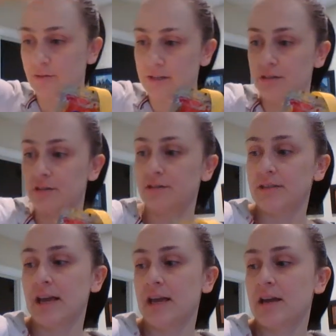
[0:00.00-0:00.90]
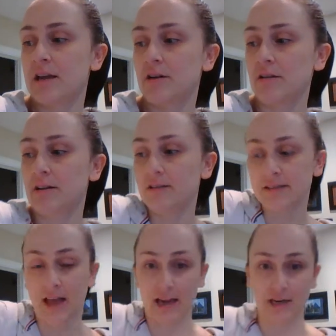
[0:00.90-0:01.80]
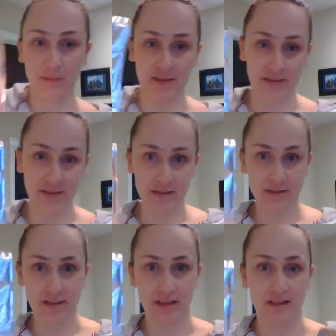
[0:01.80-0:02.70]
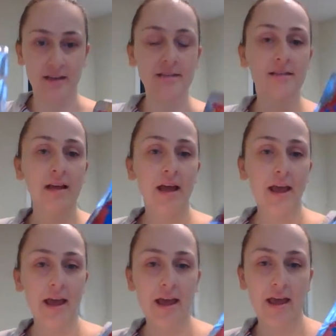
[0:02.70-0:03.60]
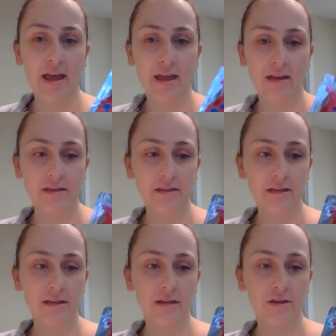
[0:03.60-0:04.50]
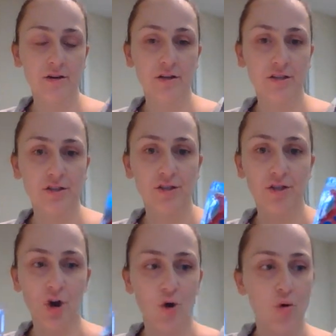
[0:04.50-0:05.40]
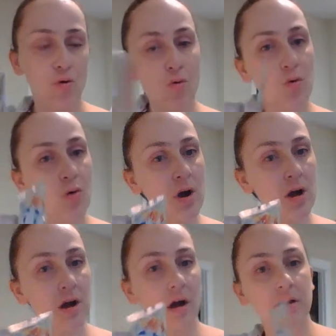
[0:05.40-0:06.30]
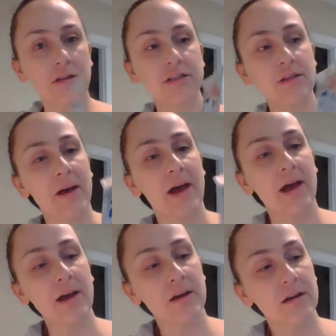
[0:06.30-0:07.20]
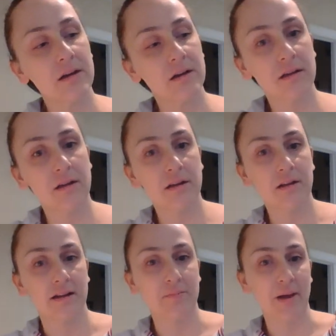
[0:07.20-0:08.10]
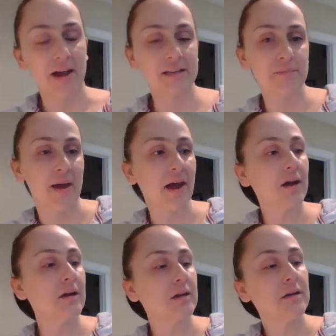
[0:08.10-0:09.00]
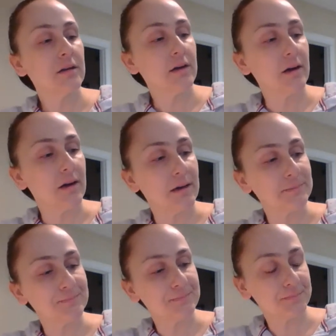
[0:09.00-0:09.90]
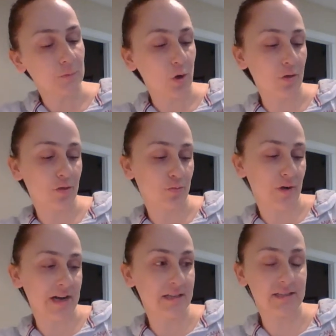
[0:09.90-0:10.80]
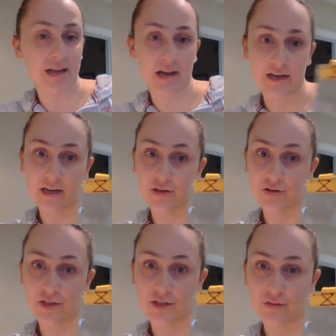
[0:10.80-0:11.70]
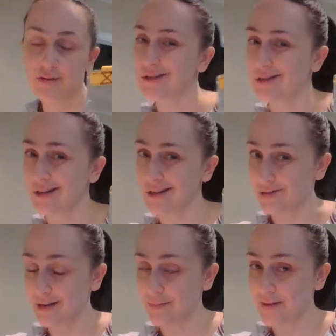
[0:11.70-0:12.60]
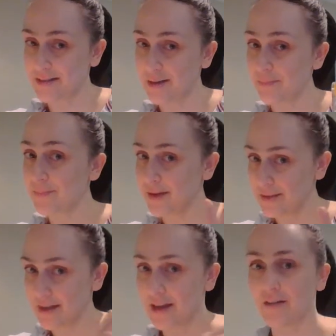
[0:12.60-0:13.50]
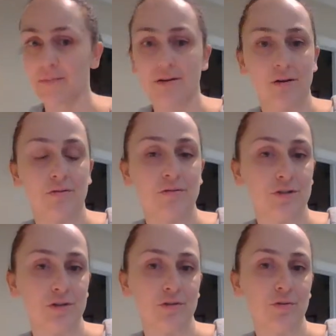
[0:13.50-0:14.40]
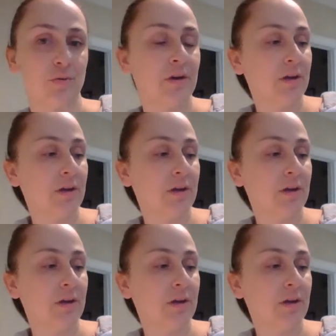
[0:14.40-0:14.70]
is you'll take your little side pieces like this, and you're gonna sew onto the back, like back to back, on the right side. I usually do it so that I don't get mixed up because I have been known to